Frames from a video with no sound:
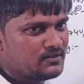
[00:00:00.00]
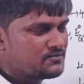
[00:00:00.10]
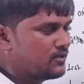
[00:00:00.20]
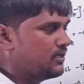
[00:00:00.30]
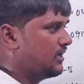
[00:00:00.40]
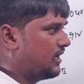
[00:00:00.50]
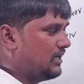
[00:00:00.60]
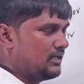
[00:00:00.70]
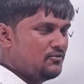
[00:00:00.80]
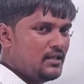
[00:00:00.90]
That's why
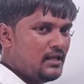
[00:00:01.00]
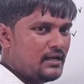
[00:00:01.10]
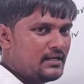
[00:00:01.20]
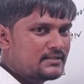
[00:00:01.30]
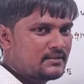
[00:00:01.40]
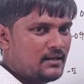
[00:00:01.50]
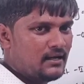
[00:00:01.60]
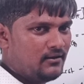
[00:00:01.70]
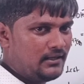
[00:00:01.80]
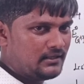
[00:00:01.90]
I'll give the
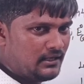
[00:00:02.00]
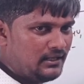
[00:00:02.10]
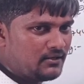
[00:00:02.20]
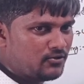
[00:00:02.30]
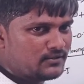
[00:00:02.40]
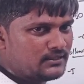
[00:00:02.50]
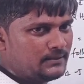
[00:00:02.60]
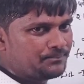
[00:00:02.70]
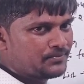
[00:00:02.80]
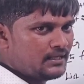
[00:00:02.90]
I'll link over the